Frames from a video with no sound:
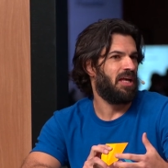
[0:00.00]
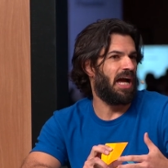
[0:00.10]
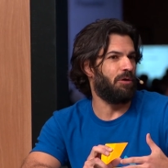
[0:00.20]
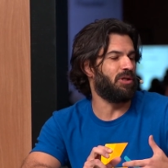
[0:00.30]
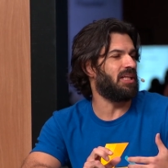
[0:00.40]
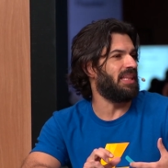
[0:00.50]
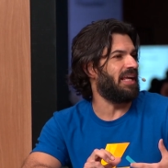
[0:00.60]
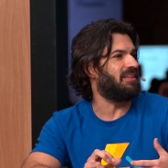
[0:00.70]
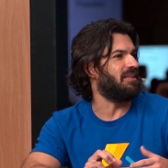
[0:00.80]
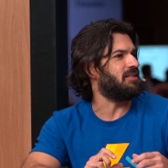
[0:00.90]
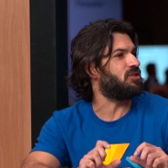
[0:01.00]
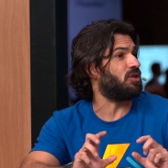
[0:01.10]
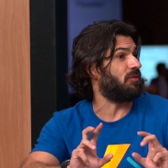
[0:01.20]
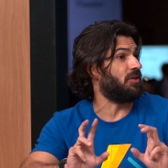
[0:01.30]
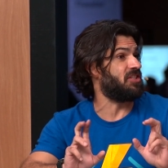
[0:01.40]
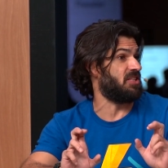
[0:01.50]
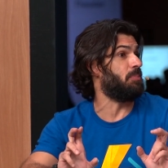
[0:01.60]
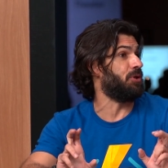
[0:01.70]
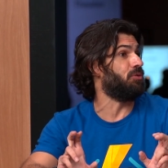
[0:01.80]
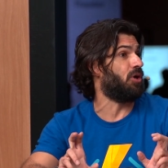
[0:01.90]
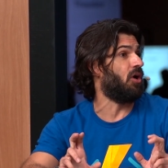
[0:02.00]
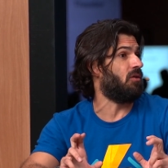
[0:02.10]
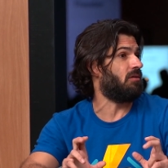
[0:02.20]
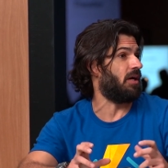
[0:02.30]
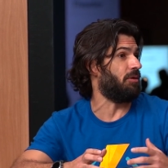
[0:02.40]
I want to let the sort of the CPU go.